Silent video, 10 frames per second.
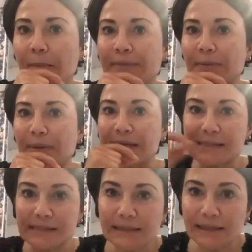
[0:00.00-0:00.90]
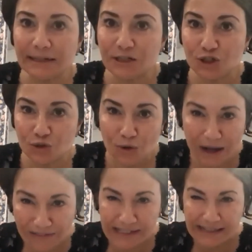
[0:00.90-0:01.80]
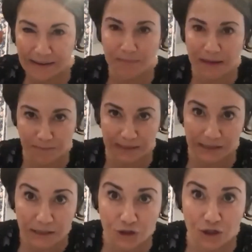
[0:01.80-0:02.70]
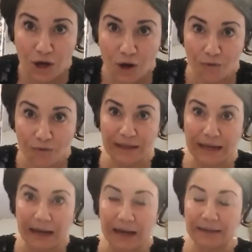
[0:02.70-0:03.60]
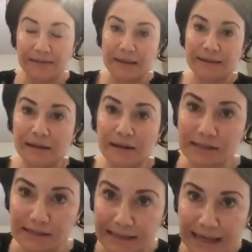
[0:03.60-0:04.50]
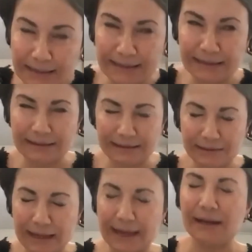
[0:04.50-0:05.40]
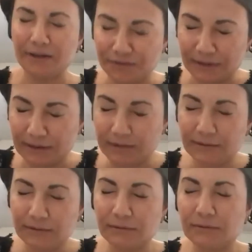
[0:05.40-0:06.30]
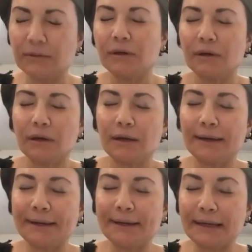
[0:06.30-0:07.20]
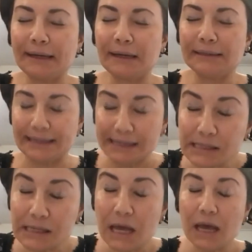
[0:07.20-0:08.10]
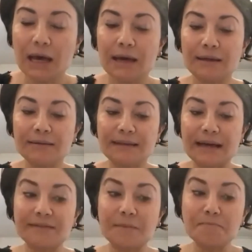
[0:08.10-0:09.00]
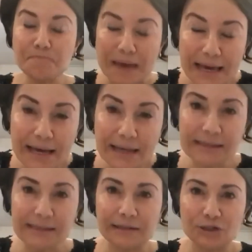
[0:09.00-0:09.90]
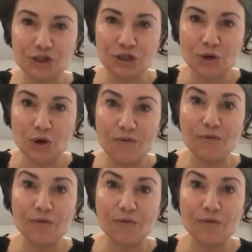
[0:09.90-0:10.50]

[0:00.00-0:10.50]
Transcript: the Palestinian issue, and this is the main message of the last 11 days, is that the main strategy of